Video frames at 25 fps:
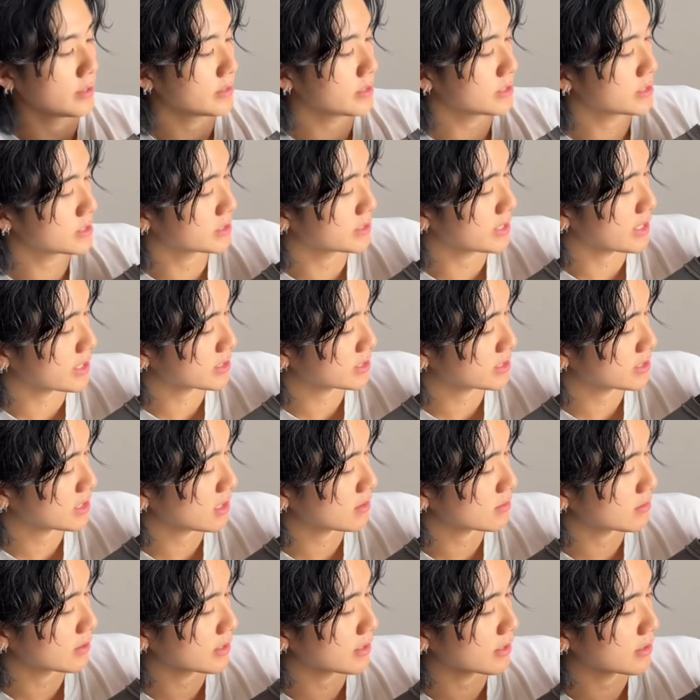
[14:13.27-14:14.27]
this next
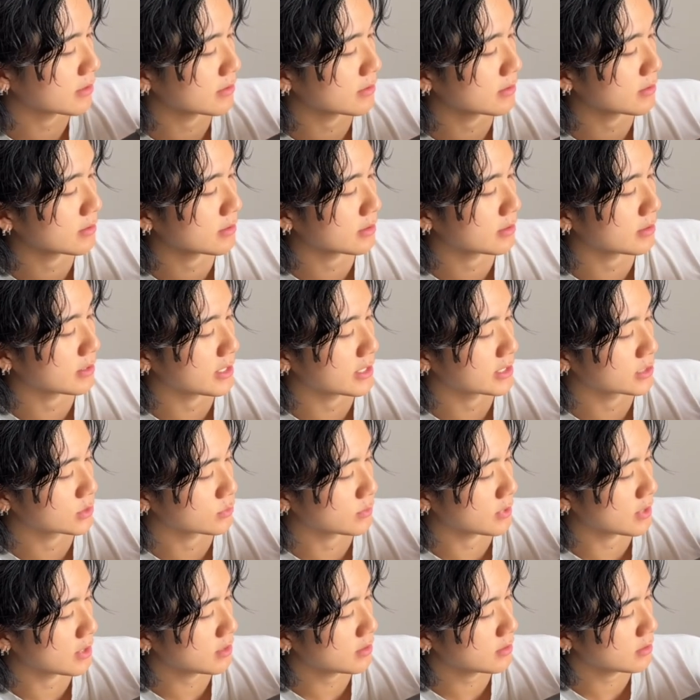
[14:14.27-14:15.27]
style right here as
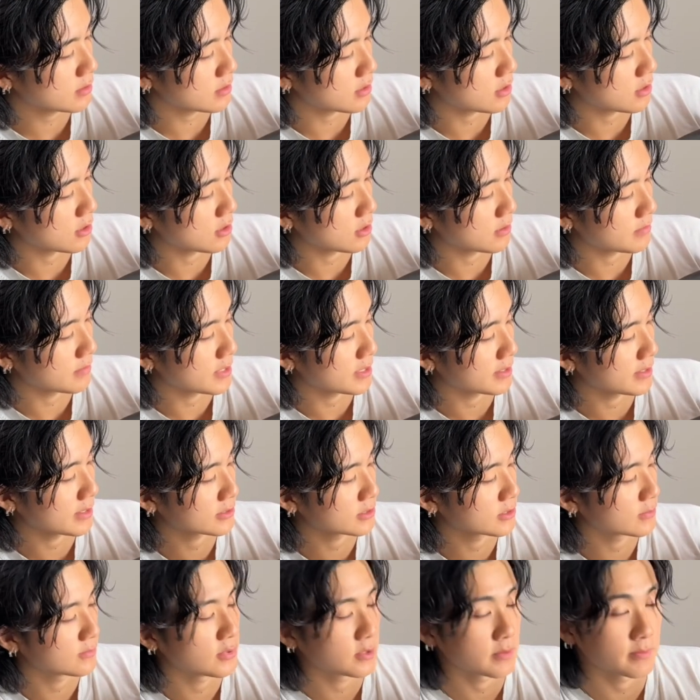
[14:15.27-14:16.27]
well, I like
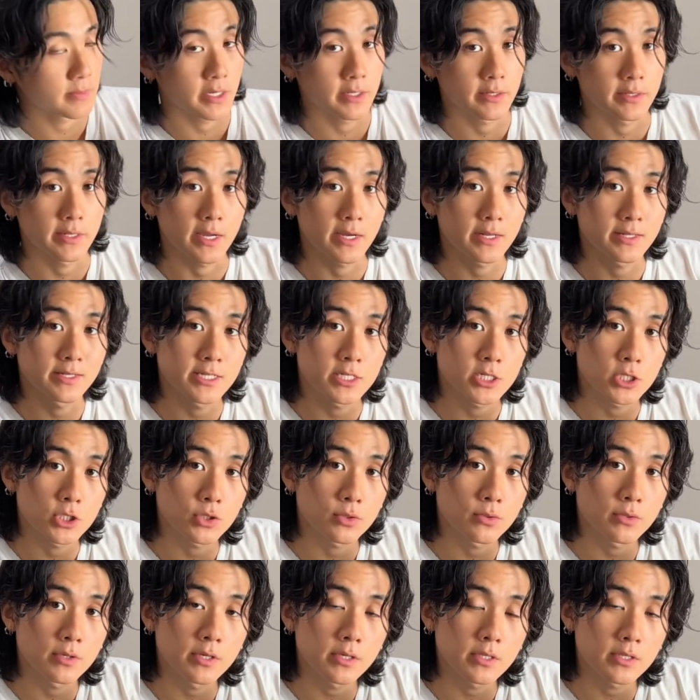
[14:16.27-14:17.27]
to put my necklace
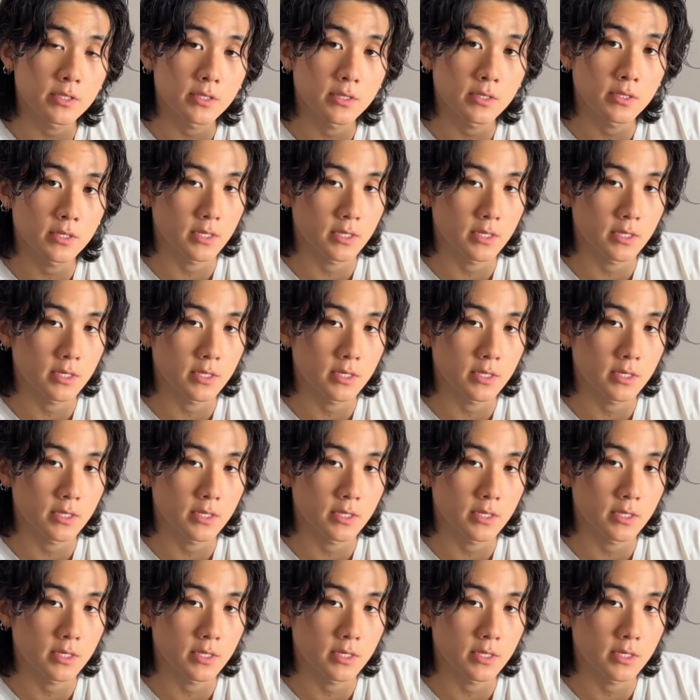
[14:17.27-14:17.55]
through it.